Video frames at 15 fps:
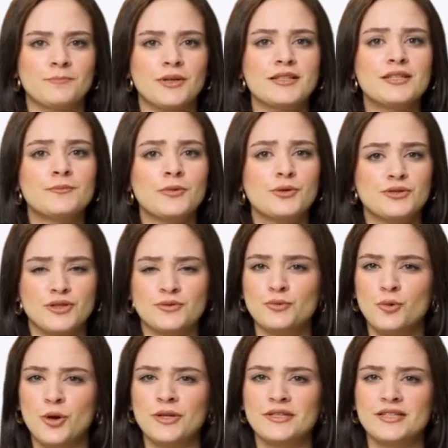Principles of
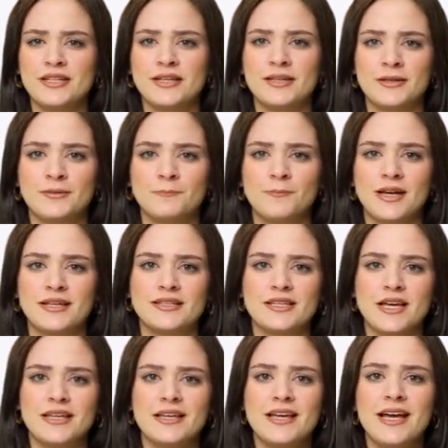quality
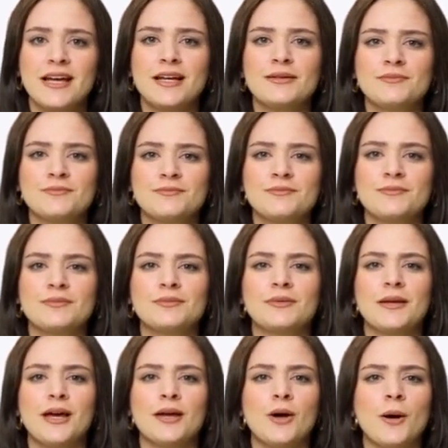bedside care.
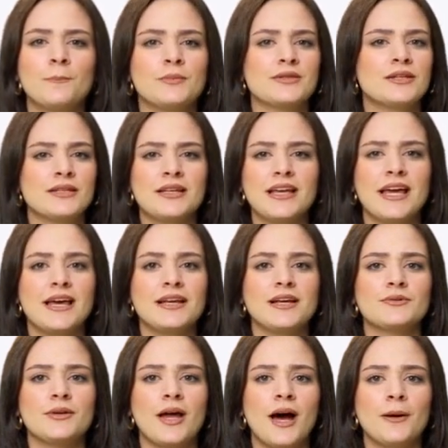A competent
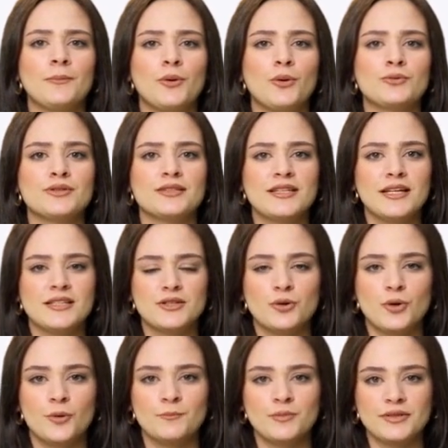caregiver upholds 6
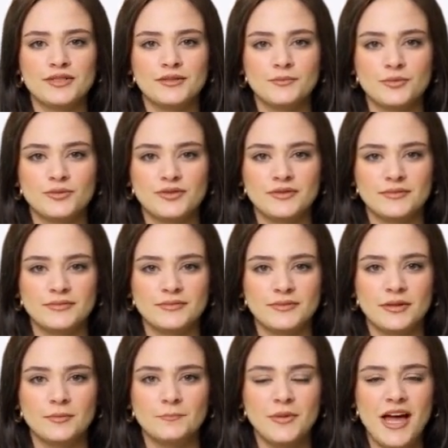core principles:
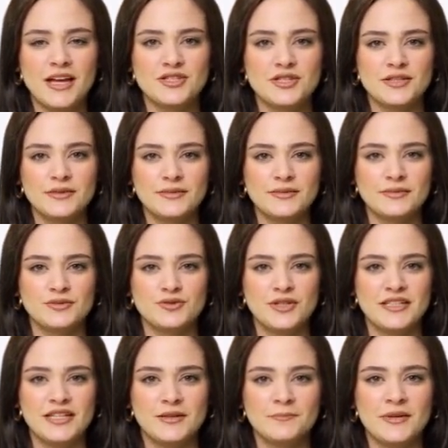compassion,
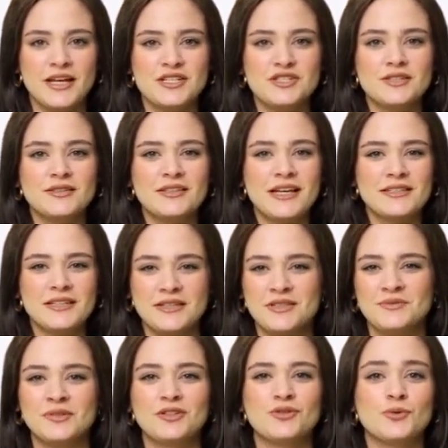treating patients as
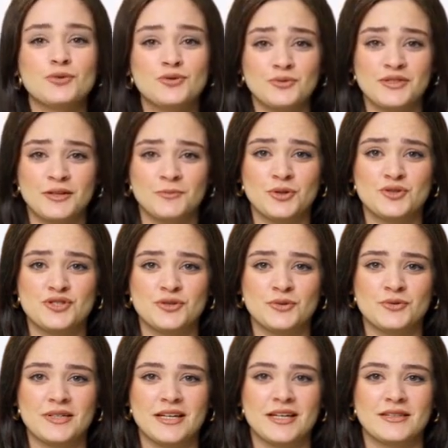individuals with
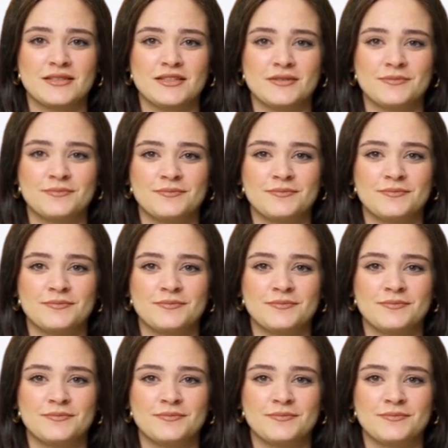emotional needs;